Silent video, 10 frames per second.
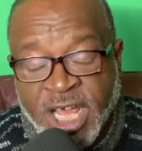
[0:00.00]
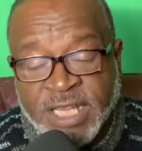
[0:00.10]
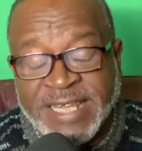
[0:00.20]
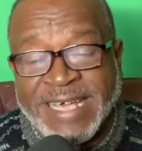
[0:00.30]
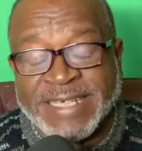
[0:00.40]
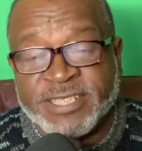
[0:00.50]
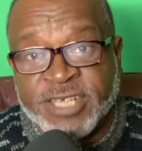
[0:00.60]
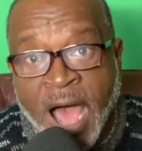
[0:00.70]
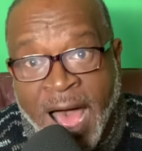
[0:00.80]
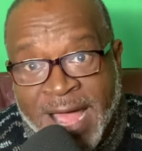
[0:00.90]
the
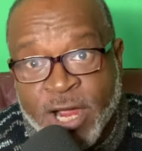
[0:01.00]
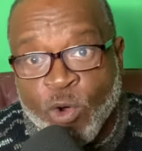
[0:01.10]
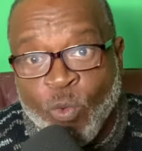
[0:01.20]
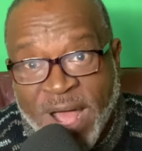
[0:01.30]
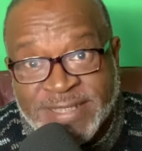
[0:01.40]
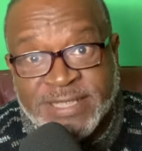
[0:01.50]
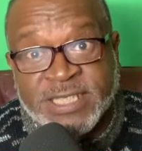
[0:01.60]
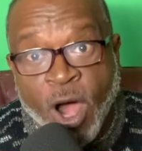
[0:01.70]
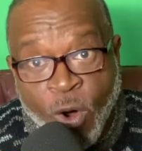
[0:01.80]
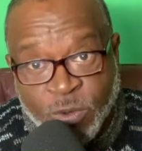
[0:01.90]
entire West
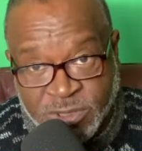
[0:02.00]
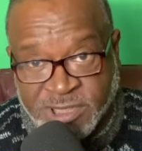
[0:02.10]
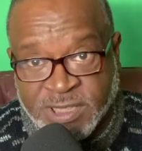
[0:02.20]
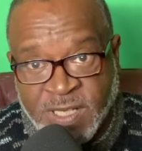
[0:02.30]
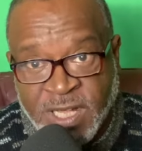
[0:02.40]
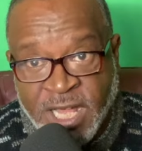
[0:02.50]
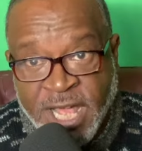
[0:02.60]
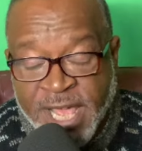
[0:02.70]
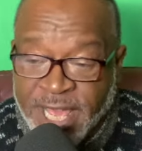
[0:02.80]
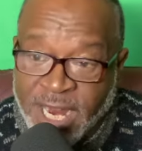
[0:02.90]
Coast,
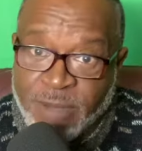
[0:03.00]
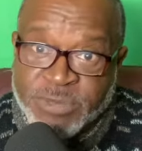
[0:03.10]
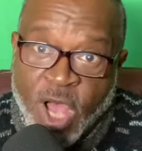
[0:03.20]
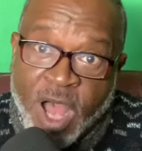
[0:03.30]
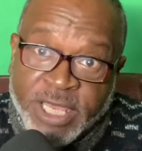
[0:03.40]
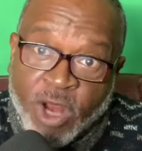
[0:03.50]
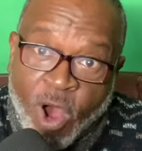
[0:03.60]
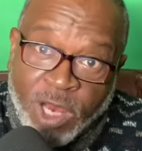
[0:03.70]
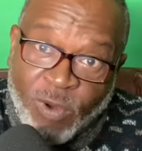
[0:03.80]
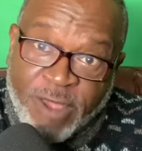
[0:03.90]
and I'm talking
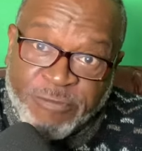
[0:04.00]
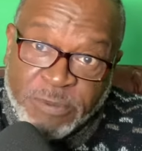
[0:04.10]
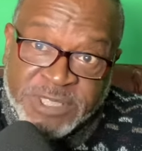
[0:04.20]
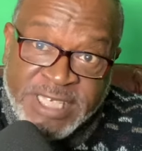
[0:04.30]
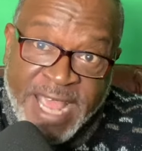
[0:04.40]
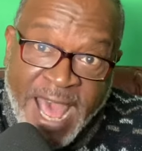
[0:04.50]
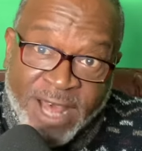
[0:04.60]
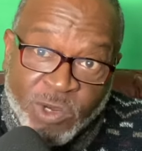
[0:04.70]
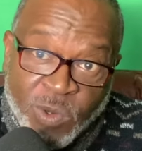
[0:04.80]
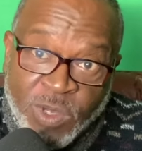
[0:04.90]
all the way from
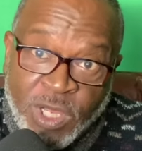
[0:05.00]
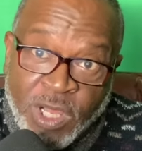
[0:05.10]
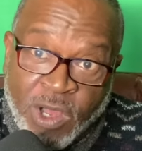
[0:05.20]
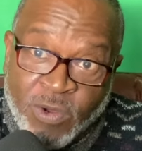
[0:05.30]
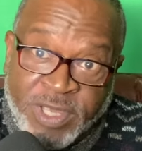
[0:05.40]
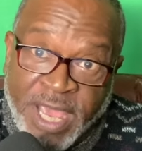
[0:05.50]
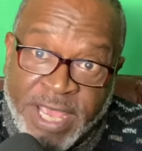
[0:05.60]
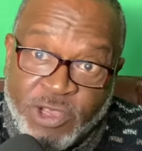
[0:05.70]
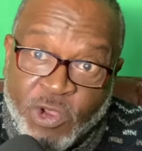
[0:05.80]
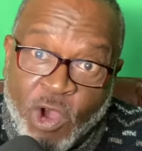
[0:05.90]
Seattle, okay,
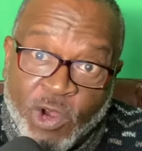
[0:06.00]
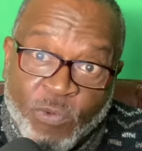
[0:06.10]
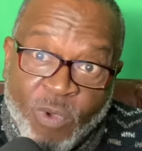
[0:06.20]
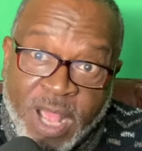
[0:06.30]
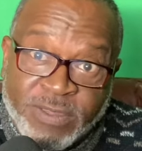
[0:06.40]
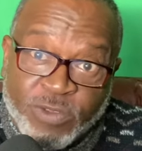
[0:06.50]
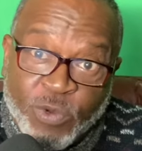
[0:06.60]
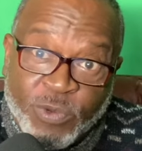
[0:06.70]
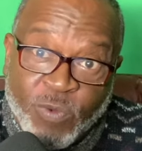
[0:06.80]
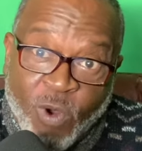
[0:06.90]
you're going to run
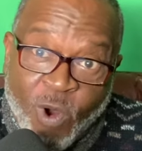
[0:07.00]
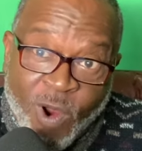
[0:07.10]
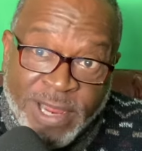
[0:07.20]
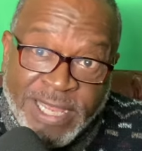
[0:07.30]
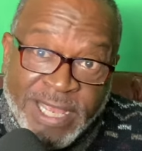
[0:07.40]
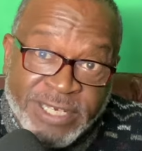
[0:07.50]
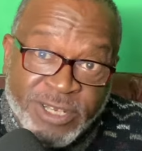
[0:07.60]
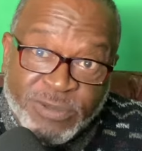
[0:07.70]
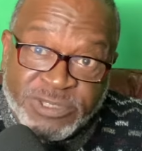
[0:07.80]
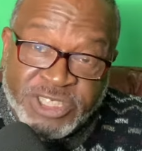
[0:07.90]
through Oregon,
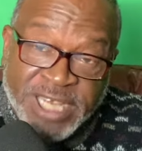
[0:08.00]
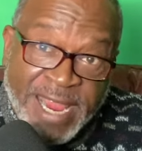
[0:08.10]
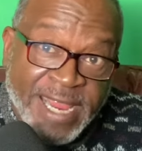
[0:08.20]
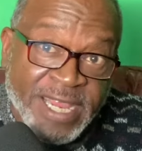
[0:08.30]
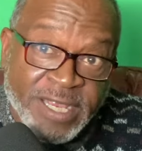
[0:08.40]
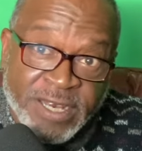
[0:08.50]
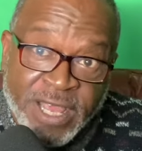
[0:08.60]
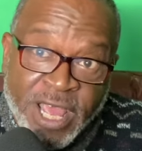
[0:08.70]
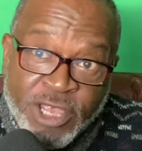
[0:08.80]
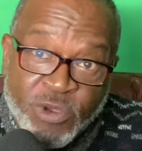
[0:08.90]
Eugene,
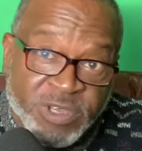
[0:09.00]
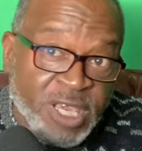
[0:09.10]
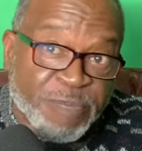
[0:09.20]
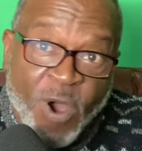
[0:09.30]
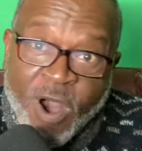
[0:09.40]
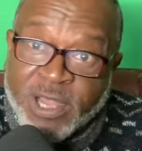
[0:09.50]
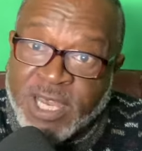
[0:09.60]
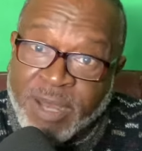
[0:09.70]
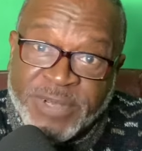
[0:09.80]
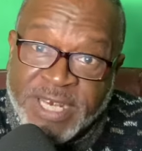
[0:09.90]
you keep on
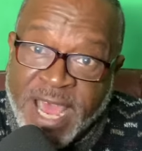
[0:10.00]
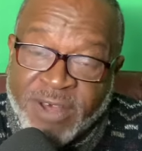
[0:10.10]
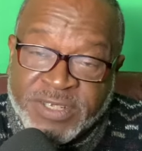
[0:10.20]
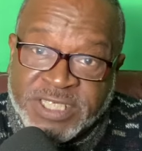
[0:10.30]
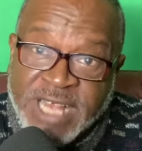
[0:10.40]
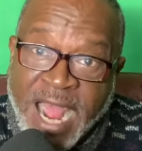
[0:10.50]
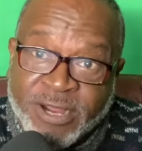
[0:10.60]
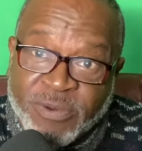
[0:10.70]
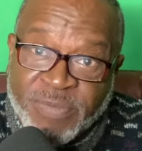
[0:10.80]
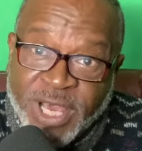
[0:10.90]
coming down to
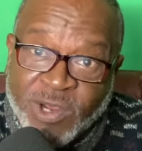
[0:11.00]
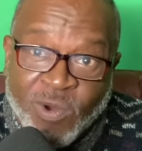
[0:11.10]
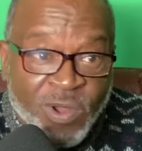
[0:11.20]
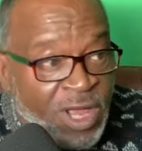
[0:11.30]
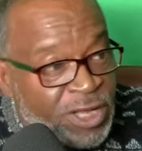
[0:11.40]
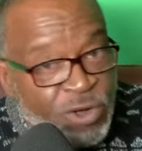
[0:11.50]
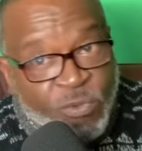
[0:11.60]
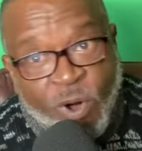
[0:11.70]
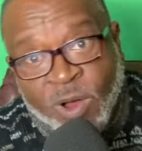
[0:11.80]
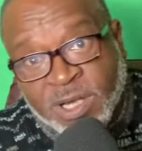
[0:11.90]
Sacramento, you
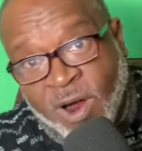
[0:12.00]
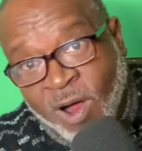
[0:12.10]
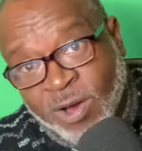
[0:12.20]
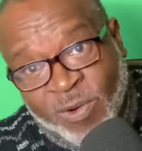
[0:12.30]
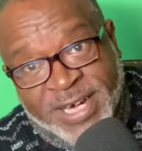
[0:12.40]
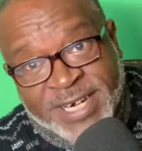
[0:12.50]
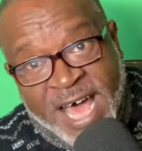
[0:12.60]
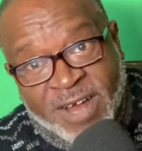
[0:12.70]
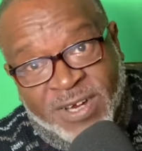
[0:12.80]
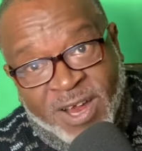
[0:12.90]
roll it all the
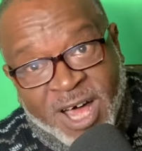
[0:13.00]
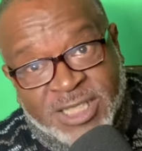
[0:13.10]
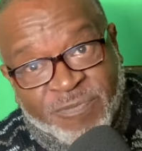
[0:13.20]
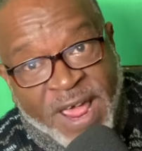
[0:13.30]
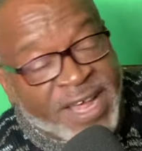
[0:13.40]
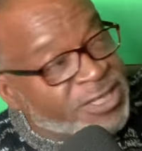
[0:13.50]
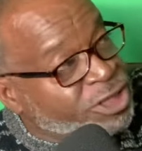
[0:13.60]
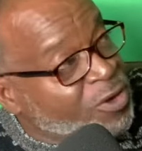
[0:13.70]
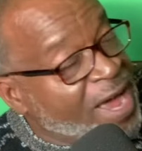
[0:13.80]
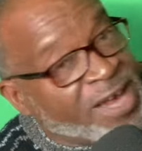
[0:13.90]
down to Las Vegas,
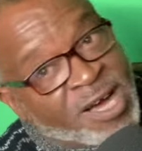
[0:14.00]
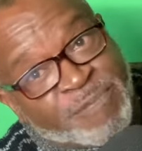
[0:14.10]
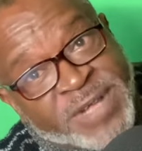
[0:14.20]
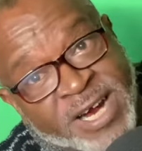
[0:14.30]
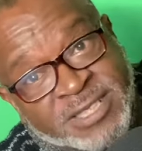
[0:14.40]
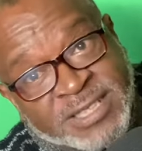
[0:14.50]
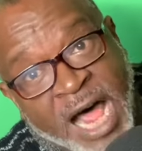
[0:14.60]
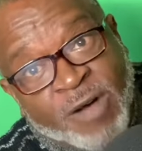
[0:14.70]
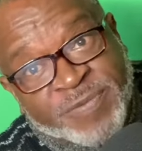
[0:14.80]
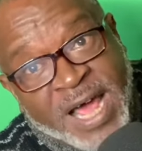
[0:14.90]
you head up there
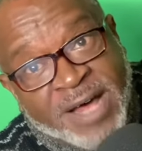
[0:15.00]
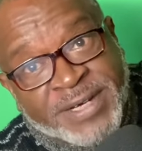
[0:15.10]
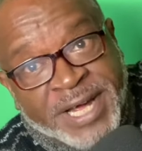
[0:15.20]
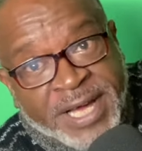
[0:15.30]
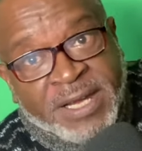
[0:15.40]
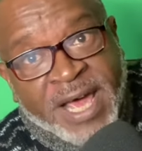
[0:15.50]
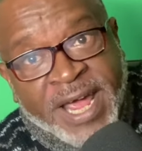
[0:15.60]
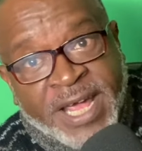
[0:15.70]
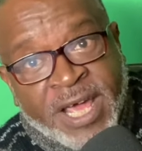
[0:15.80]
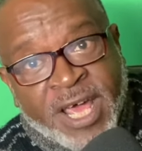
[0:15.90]
south down to
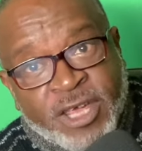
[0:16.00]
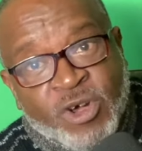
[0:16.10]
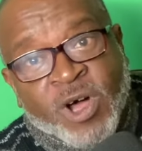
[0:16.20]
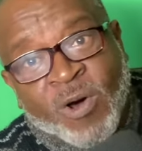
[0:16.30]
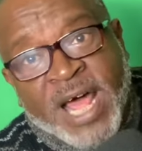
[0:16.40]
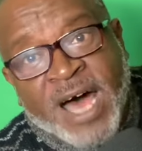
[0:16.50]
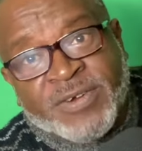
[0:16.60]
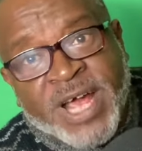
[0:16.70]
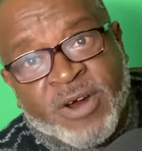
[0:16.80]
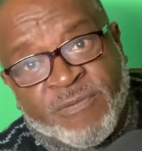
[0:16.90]
LA, you go down
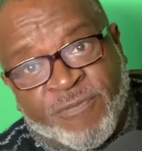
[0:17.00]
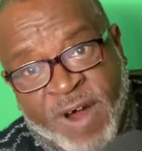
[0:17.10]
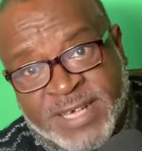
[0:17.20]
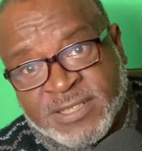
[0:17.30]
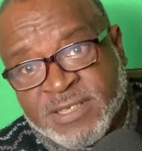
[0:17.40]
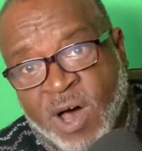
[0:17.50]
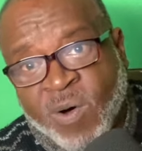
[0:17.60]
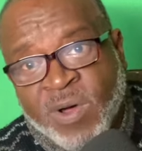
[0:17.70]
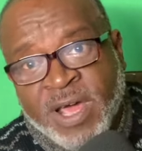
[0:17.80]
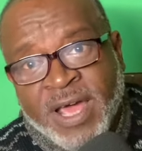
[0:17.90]
there to
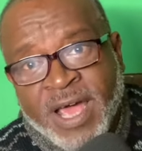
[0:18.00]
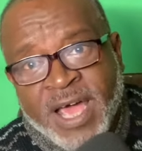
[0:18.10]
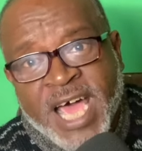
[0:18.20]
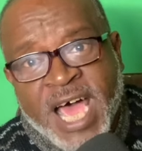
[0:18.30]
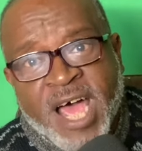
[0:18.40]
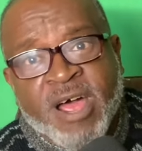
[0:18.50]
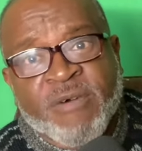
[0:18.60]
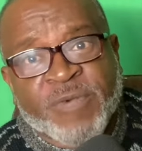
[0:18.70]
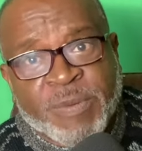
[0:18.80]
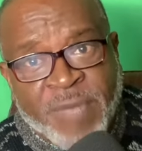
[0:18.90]
Fresno,
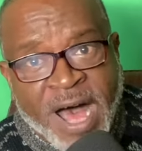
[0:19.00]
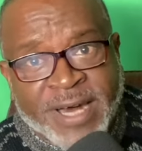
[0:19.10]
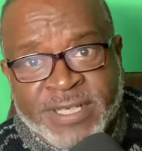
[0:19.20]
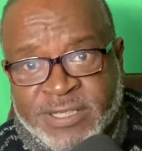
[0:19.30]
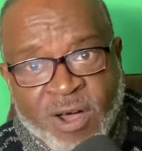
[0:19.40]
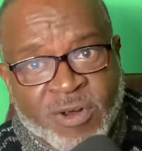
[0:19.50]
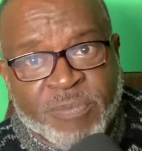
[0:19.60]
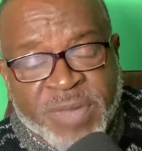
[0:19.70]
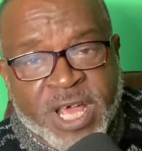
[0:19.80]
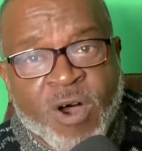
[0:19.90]
everybody's going to
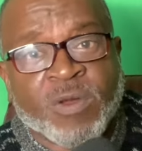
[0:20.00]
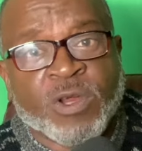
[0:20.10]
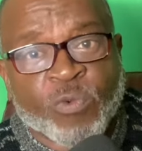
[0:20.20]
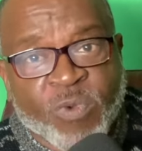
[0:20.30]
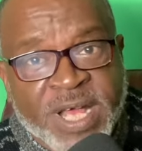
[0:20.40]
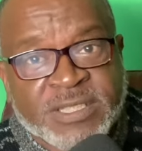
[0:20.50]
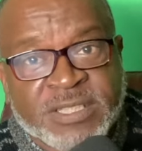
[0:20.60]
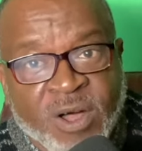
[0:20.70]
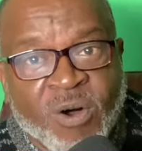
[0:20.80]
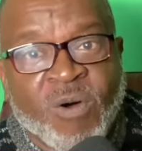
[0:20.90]
be on
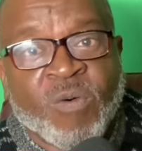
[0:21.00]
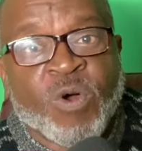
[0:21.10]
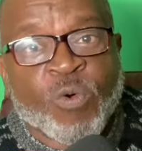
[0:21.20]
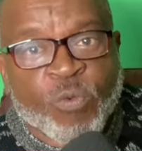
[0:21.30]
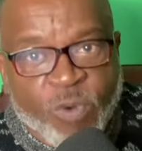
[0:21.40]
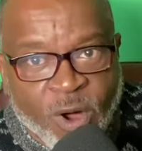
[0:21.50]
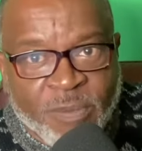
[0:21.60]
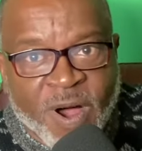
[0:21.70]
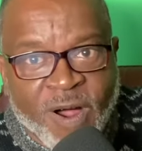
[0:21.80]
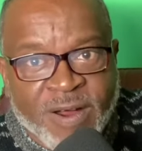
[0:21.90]
Lorenzo
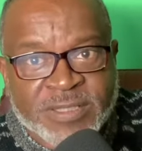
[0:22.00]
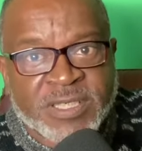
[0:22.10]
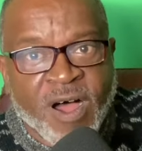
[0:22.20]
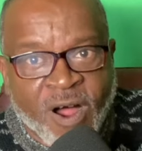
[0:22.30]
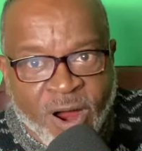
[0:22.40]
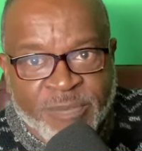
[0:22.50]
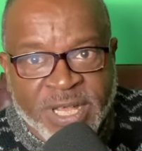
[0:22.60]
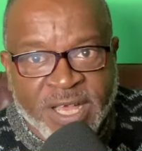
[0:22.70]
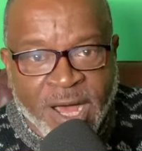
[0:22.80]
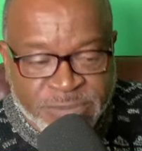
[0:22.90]
Romar's
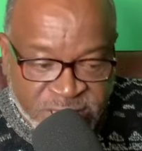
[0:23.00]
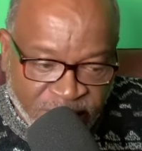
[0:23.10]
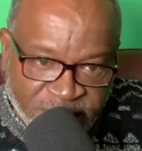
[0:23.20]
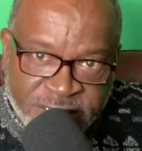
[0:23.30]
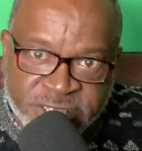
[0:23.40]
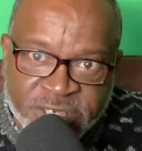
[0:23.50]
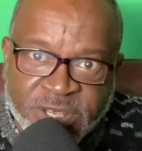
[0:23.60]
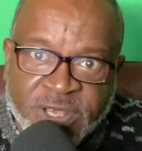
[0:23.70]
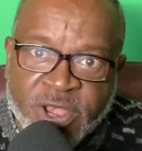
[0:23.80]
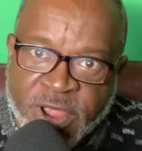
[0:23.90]
army. I'm telling it to
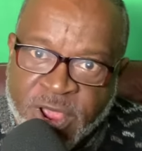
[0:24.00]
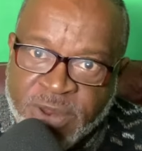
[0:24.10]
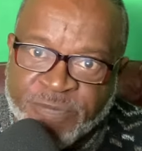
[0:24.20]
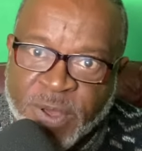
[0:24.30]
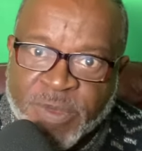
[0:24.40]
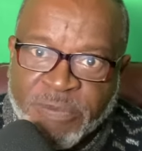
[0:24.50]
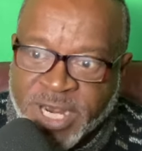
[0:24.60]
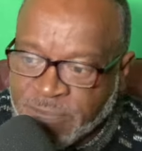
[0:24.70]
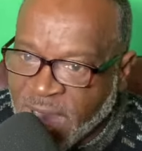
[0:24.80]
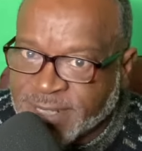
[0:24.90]
you, you're hearing it from the
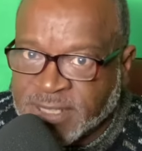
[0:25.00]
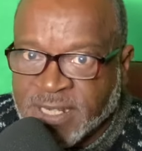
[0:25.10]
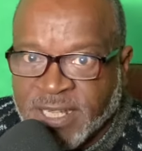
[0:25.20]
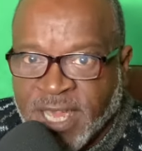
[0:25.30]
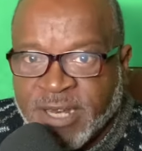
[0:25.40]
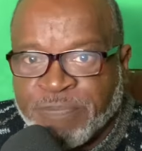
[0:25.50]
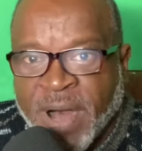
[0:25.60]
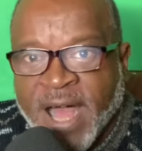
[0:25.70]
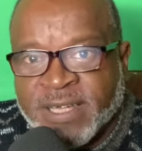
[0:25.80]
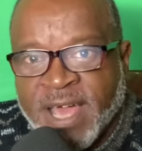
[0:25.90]
Money Mike Syndicated
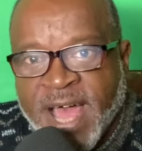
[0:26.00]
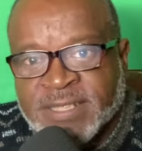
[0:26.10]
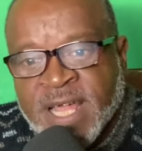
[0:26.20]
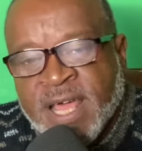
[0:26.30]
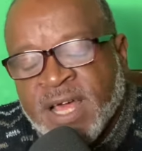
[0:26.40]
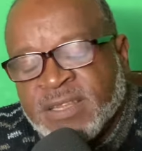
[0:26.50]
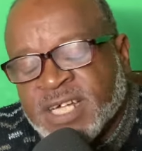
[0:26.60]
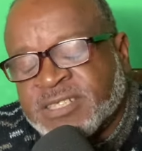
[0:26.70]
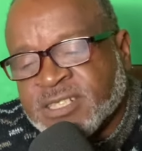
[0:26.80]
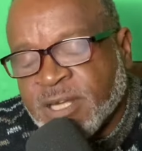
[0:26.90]
Podcast.
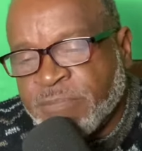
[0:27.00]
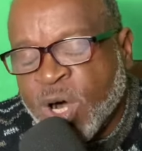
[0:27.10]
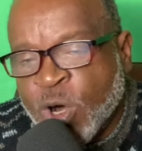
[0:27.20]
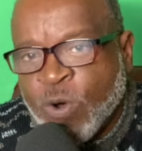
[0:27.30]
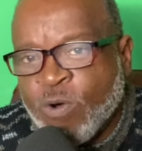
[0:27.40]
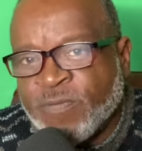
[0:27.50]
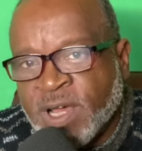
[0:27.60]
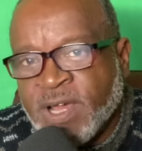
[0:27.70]
This is a move,